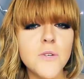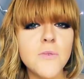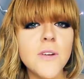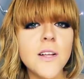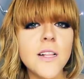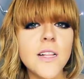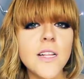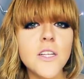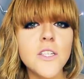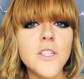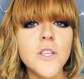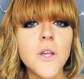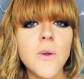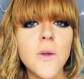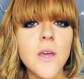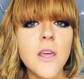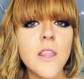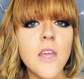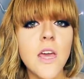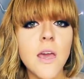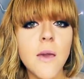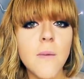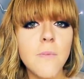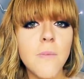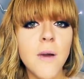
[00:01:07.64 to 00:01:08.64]
to really show you
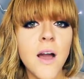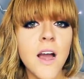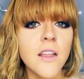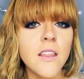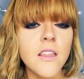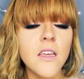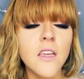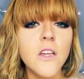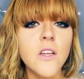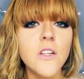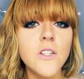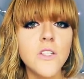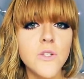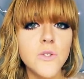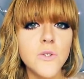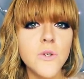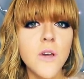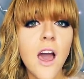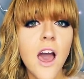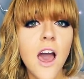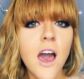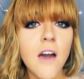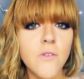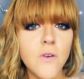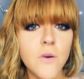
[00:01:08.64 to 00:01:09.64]
the impact that you do
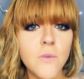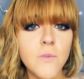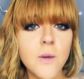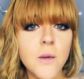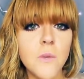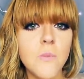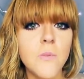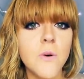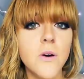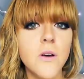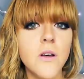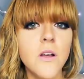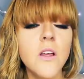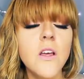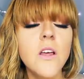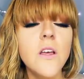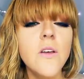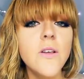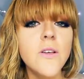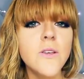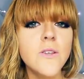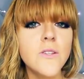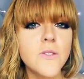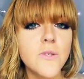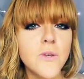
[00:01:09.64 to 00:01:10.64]
have on people.
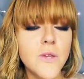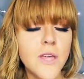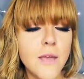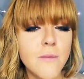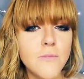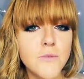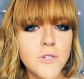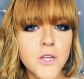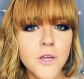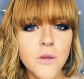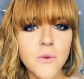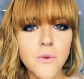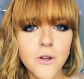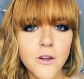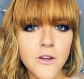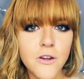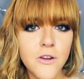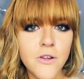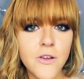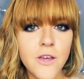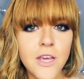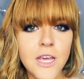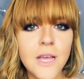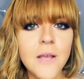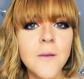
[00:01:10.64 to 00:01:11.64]
So keep doing what you're
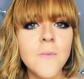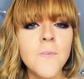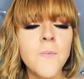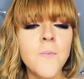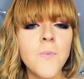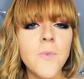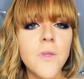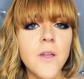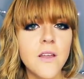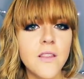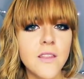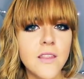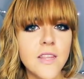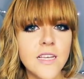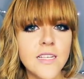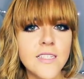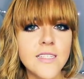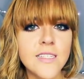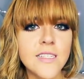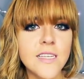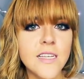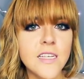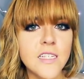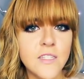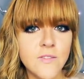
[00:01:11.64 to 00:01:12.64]
doing, and
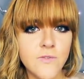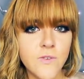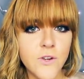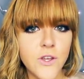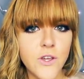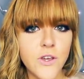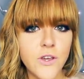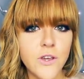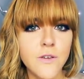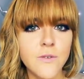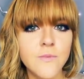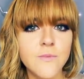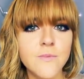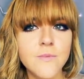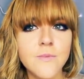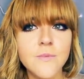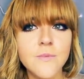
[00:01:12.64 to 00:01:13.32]
this is for you.